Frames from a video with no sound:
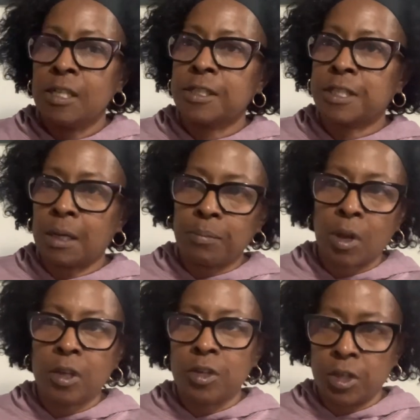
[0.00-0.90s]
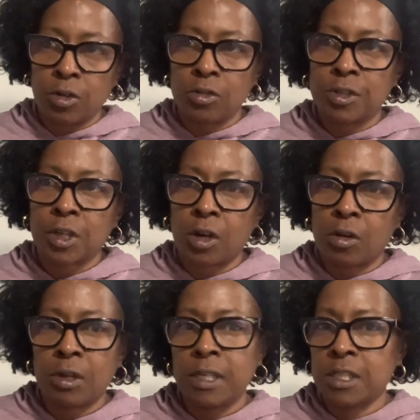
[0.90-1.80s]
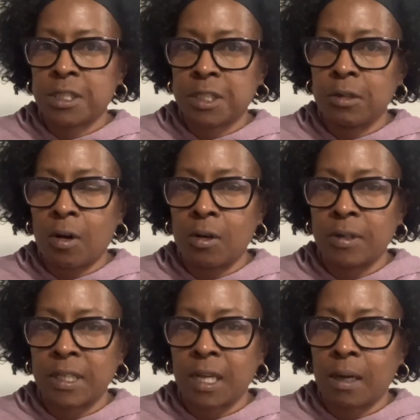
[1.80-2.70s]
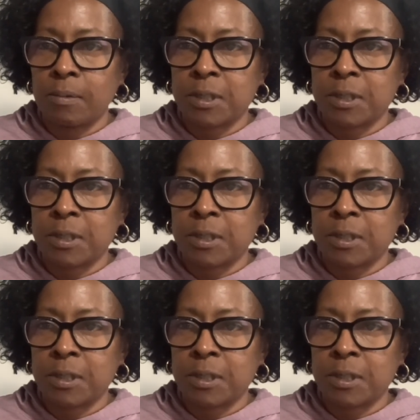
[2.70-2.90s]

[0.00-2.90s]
some years ago, and it's still holding up.